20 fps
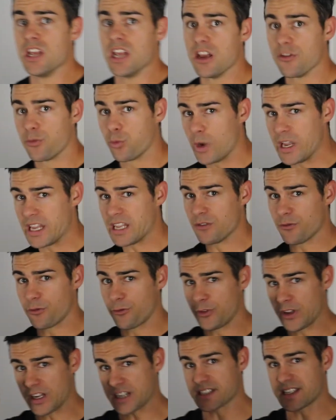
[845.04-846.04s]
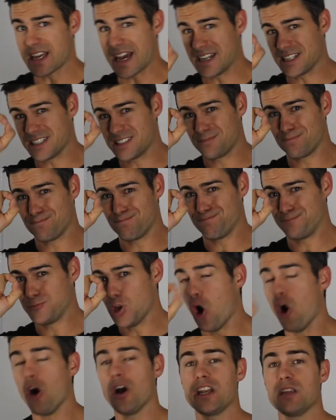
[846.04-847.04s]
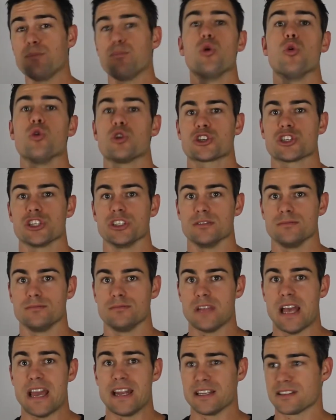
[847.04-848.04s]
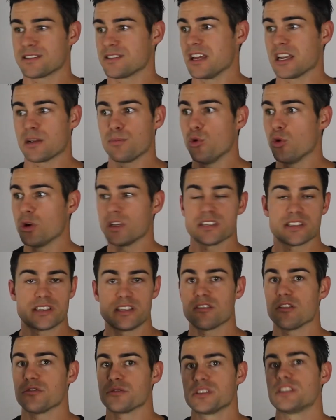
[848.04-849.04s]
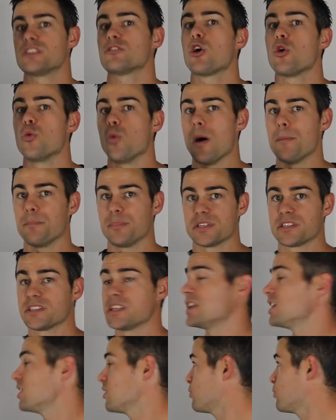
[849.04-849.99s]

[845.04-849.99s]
If we can fix that tiny portion, and it's like 0.001%,